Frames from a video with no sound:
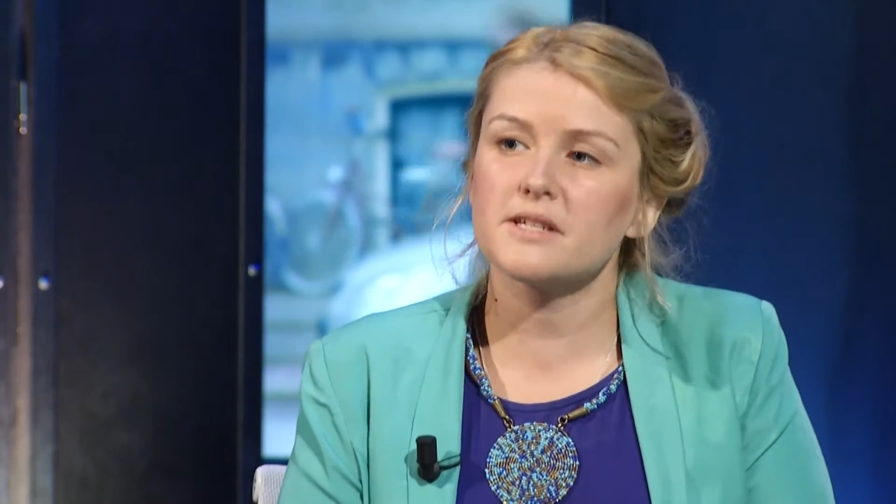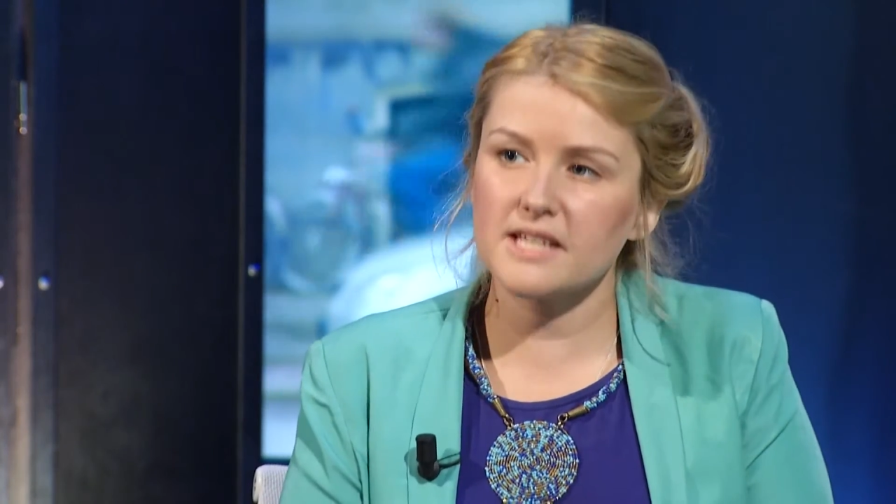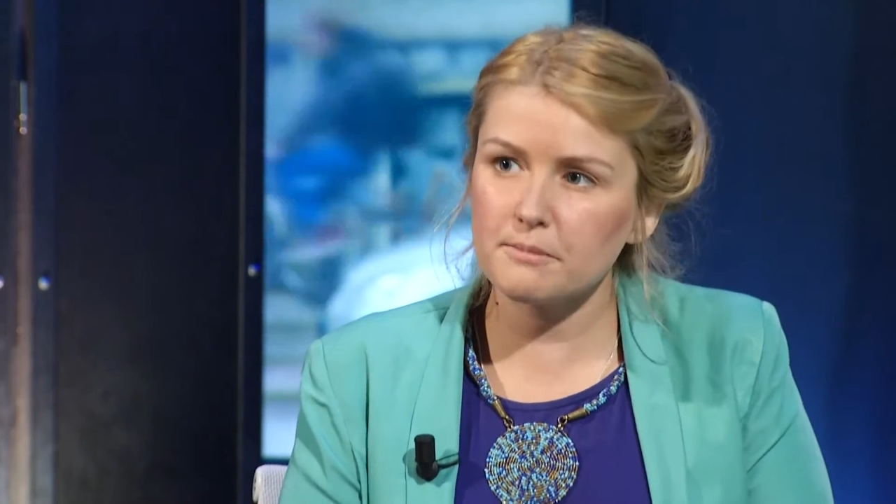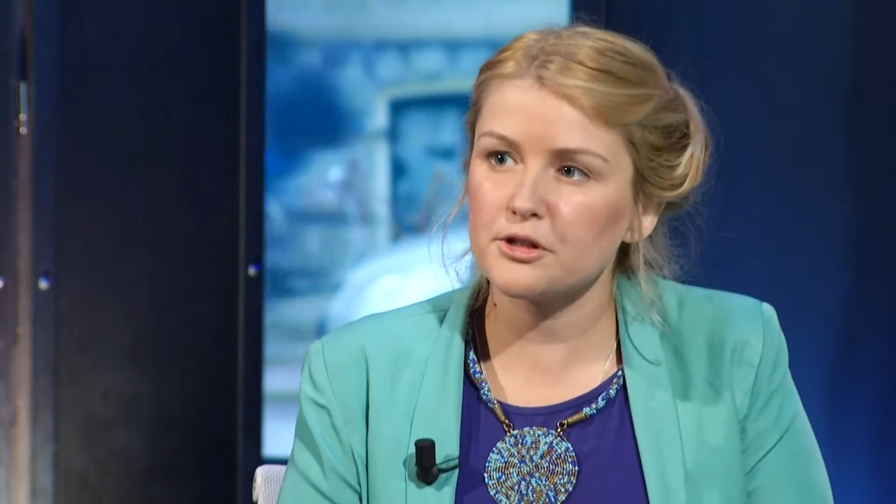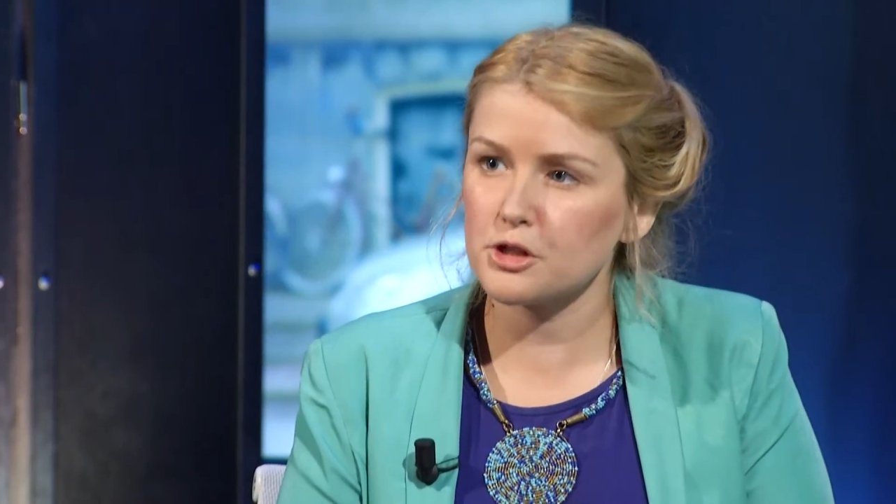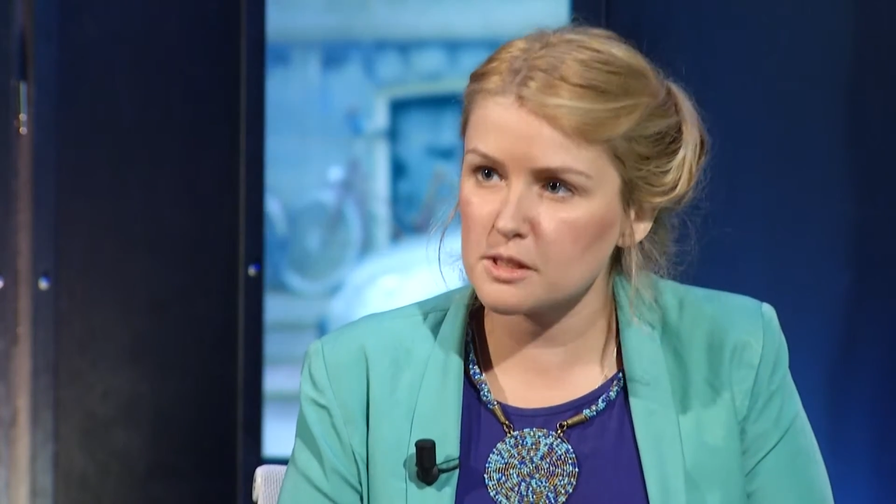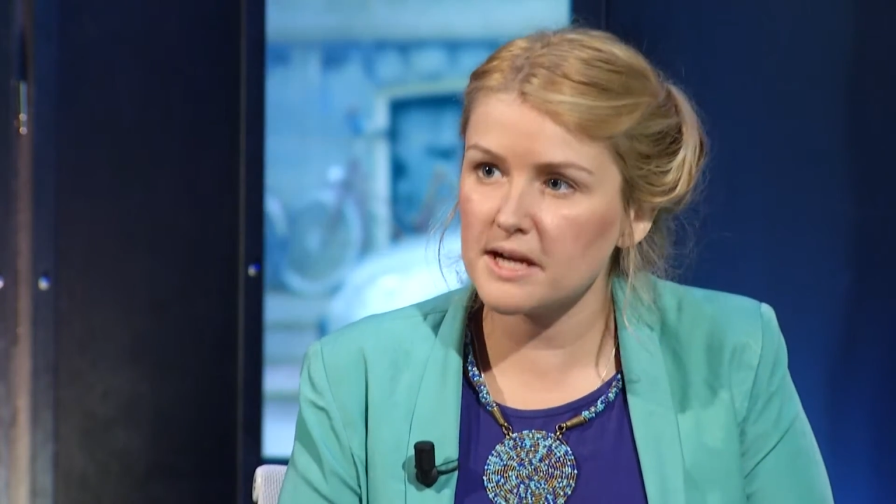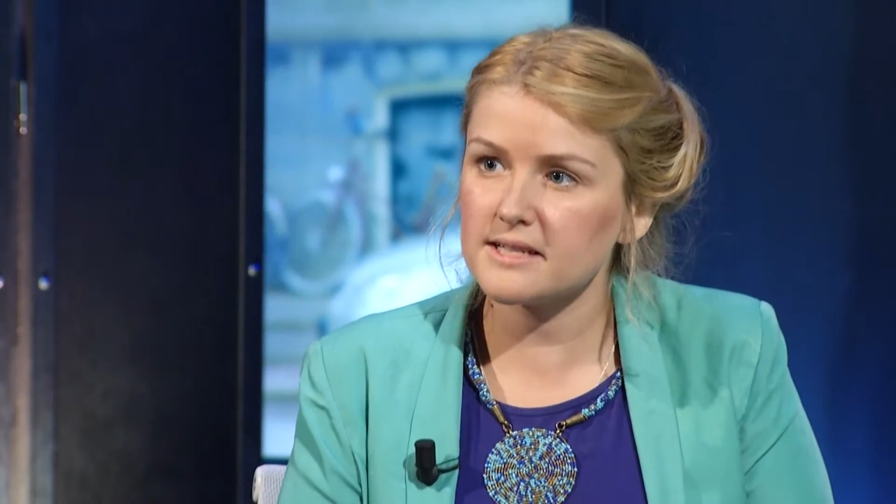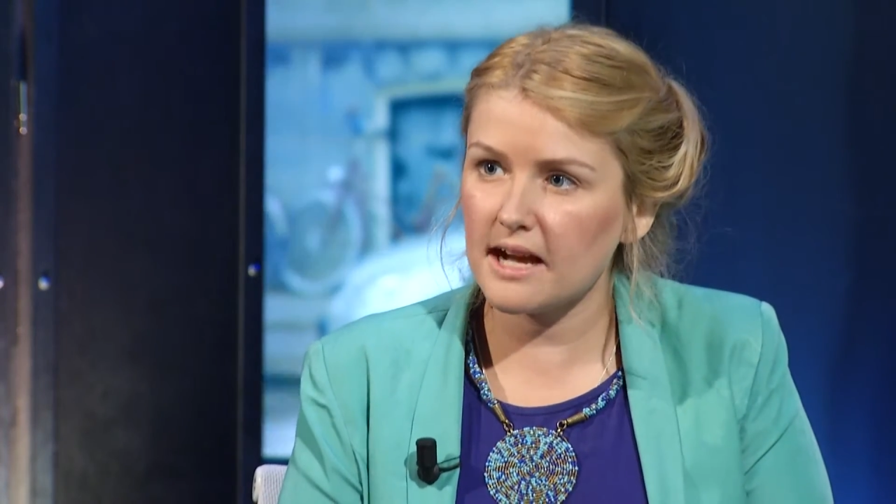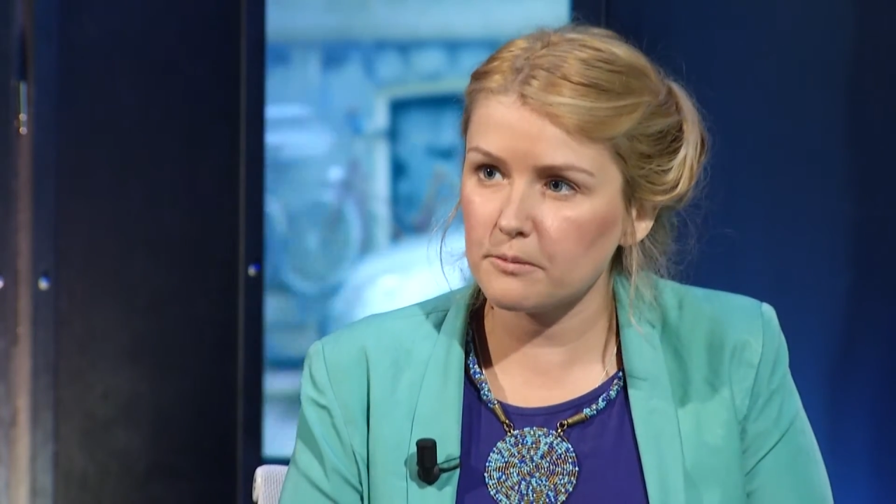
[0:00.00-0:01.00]
the same issues
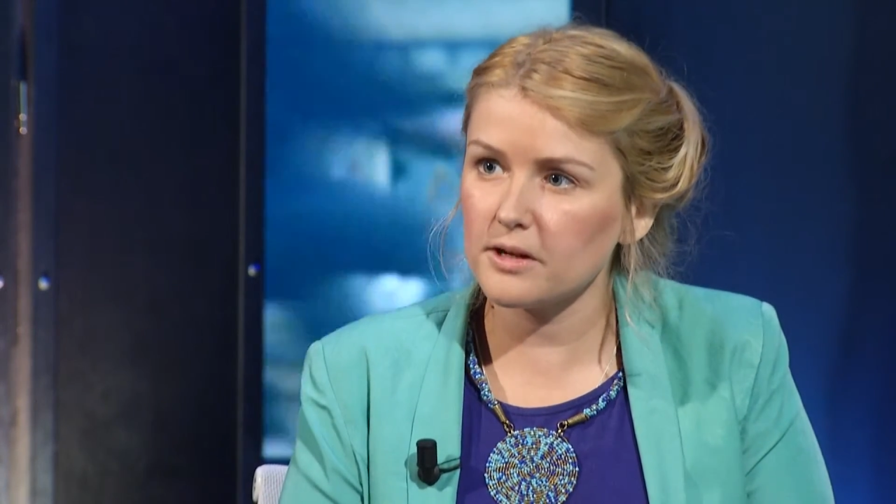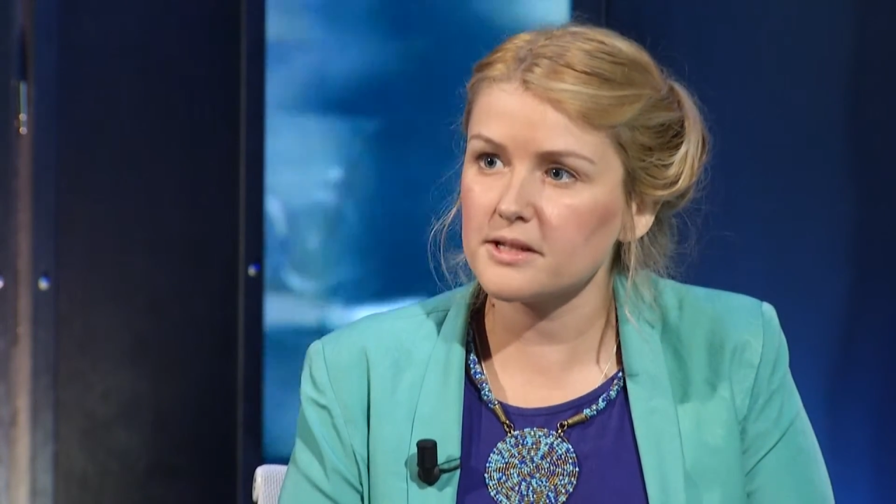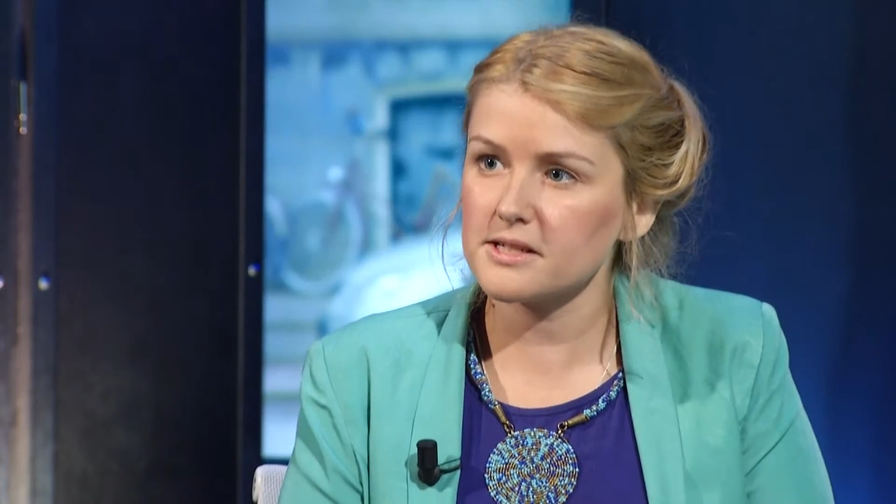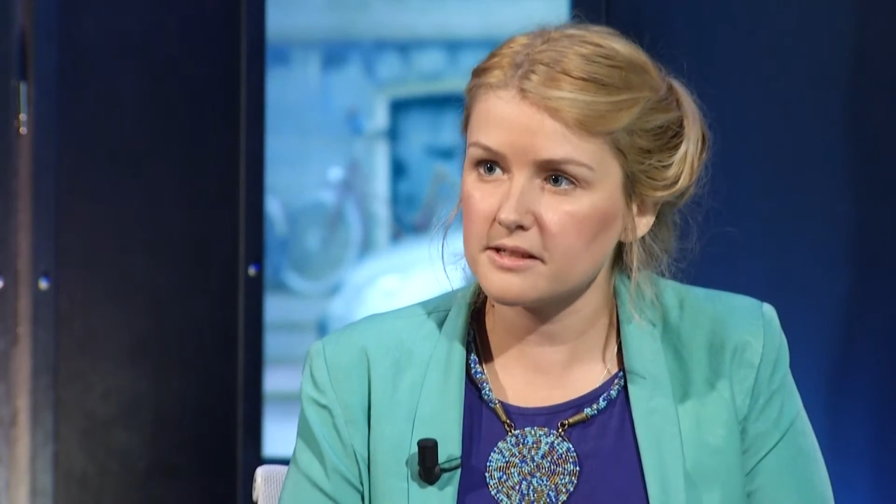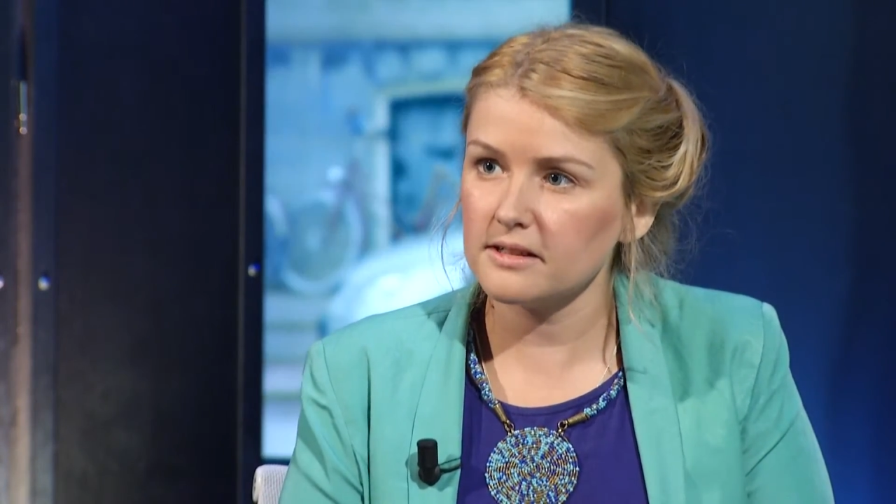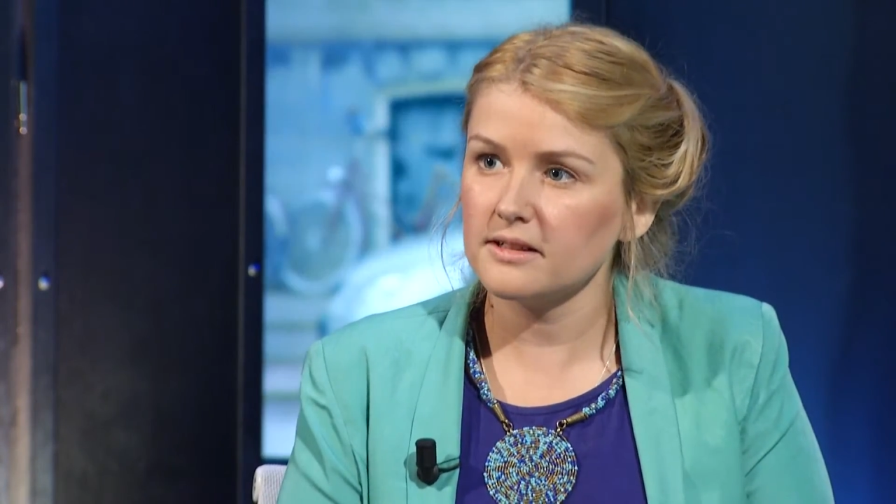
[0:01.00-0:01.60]
my dad was.